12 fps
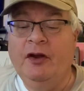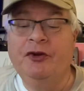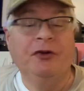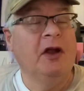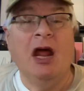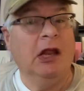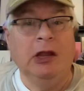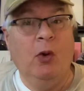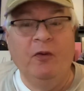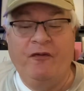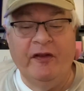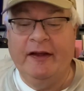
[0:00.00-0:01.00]
You're not
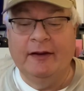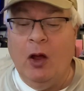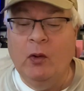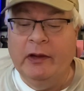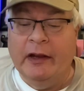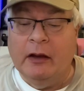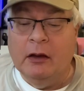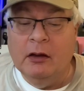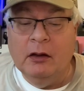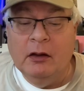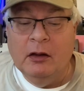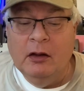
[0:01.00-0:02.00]
alone feeling lonely.
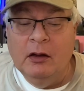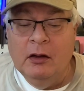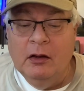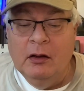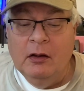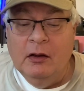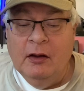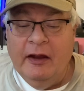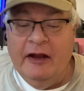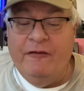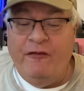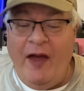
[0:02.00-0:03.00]

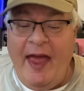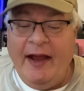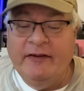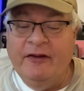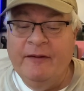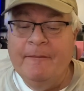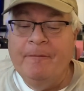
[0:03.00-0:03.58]
In fact,